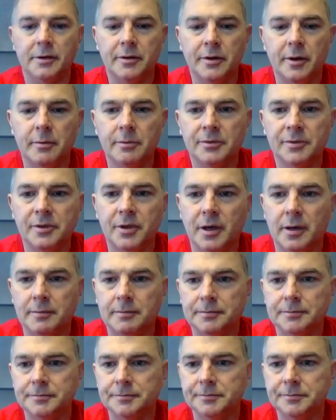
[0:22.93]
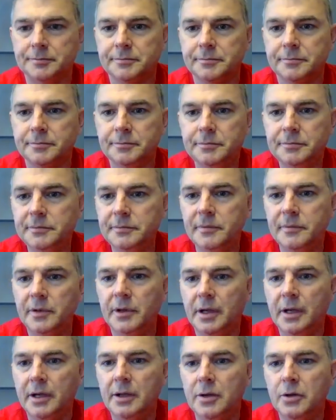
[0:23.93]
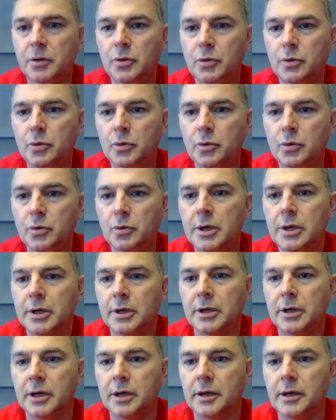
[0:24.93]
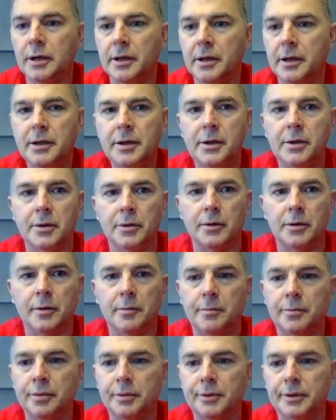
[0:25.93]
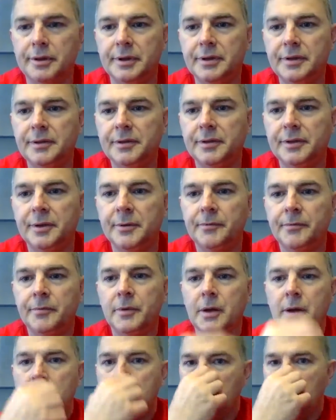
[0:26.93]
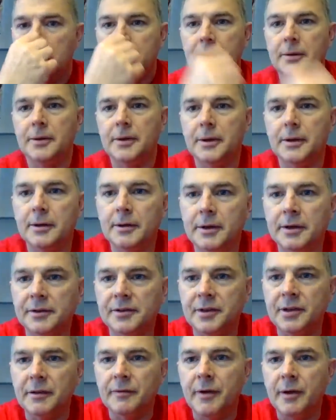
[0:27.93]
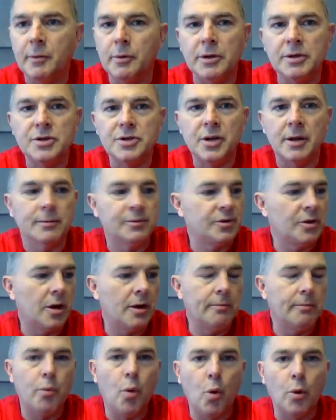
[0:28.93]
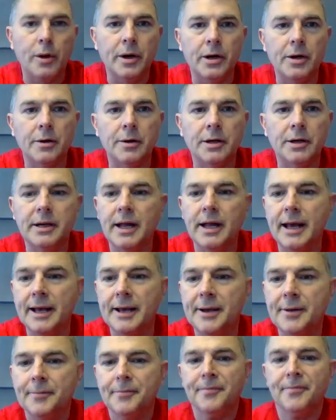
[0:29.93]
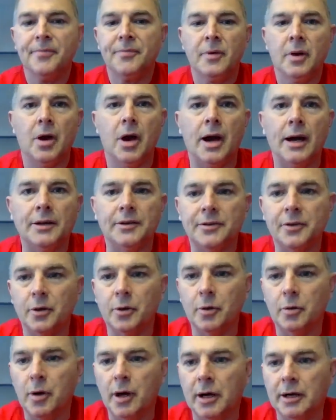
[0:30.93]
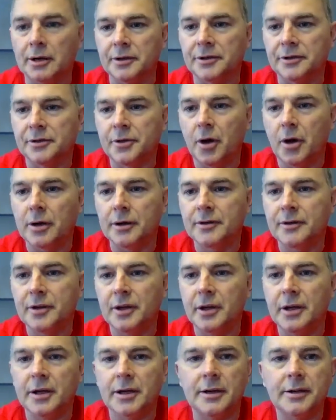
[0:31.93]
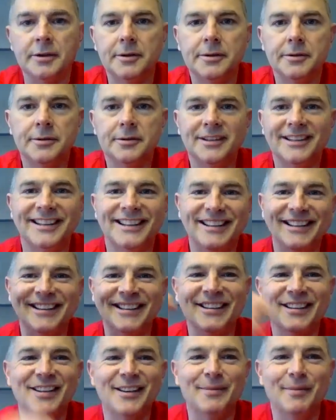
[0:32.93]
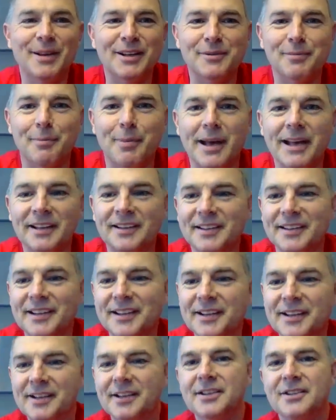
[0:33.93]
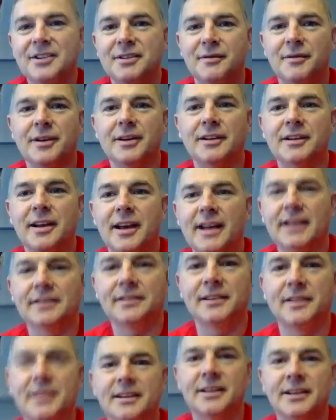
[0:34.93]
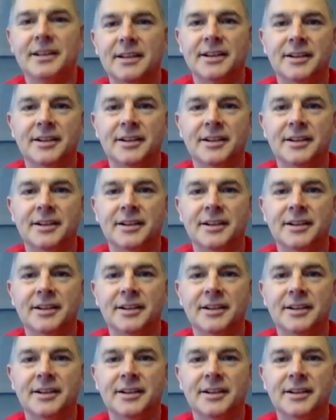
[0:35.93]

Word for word: Thumbs up that you can hear, please. And let's see if anyone jumps on board here today. All right, so I'm going to start. Uh, yeah, look at Miss Bessie. Isn't she fantastic?